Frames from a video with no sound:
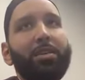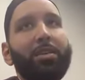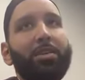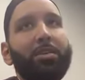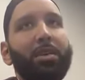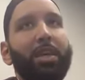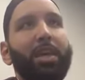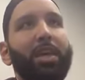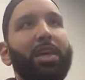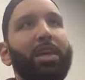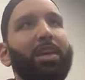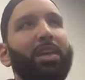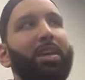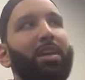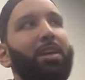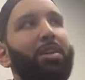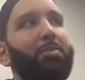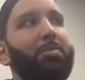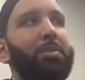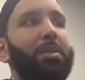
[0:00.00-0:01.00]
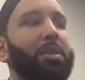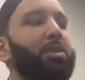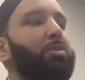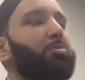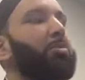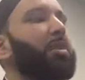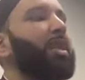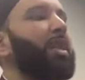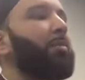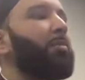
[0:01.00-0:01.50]
Okay? Which is
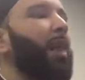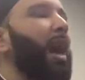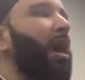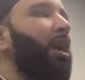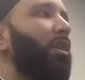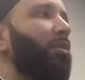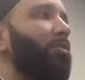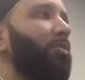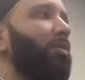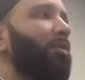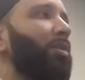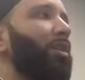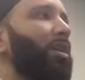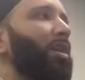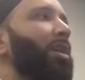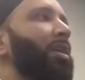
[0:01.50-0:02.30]
really powerful